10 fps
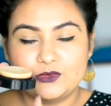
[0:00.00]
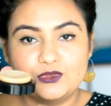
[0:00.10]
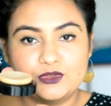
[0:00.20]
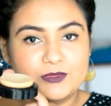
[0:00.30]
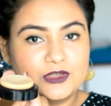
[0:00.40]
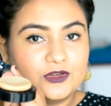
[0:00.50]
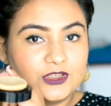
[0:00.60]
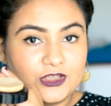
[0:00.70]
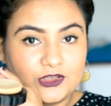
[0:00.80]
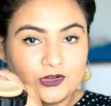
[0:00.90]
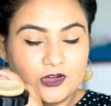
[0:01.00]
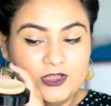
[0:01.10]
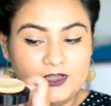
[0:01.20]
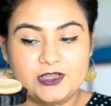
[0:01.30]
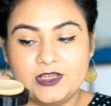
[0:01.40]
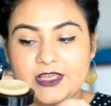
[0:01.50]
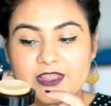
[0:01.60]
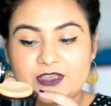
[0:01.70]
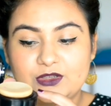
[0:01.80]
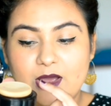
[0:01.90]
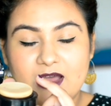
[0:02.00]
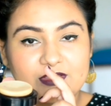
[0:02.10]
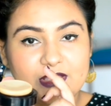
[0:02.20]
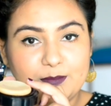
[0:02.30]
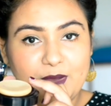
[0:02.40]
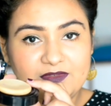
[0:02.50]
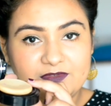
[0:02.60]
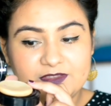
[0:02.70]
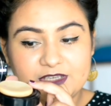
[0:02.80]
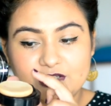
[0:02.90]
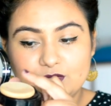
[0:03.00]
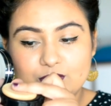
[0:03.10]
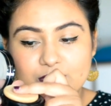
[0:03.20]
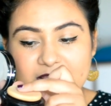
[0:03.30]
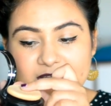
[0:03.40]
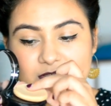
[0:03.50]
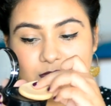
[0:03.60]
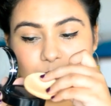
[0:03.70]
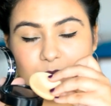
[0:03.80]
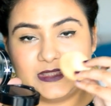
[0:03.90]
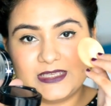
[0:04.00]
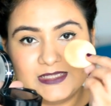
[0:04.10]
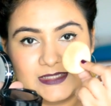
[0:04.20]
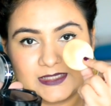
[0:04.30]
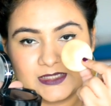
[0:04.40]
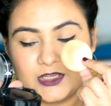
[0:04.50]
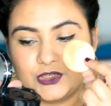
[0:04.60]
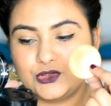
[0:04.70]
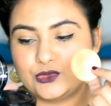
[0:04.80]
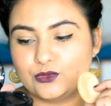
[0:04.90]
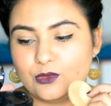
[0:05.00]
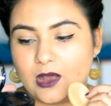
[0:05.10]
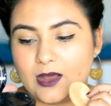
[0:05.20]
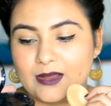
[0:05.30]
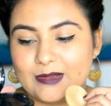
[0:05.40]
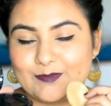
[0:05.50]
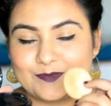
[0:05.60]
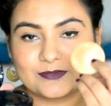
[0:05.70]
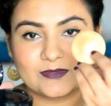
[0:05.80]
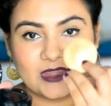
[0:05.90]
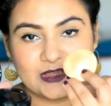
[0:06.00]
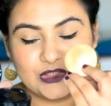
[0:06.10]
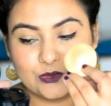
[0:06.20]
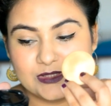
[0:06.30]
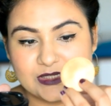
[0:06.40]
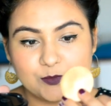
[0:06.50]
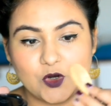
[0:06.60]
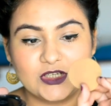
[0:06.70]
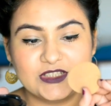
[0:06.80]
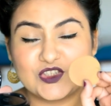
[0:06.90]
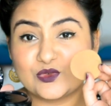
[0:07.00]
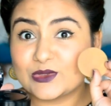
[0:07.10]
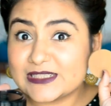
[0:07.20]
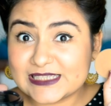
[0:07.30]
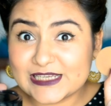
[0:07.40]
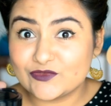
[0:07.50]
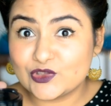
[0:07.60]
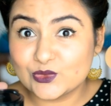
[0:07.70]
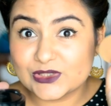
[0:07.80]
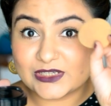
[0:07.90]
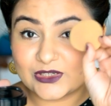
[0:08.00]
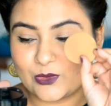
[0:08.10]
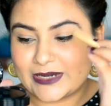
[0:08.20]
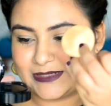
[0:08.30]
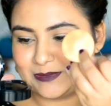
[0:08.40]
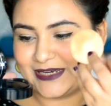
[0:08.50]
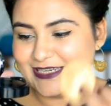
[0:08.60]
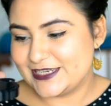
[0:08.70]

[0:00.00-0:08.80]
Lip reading: a huge mirror here, and then you have the puff that you get with this to use this product. As you can see, I've used it quite a